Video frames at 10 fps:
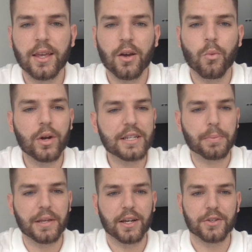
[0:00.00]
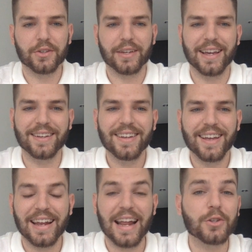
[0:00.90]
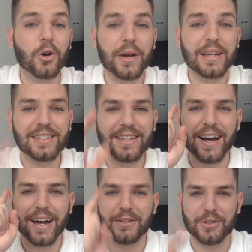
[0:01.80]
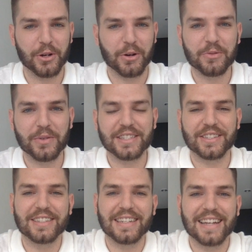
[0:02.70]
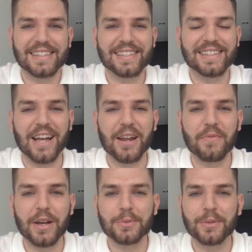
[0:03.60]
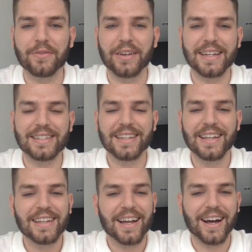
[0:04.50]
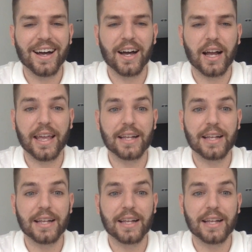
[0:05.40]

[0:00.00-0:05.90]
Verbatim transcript: what is pEOS, okay? And as always, do your own research, guys. This is not investment advice. I can't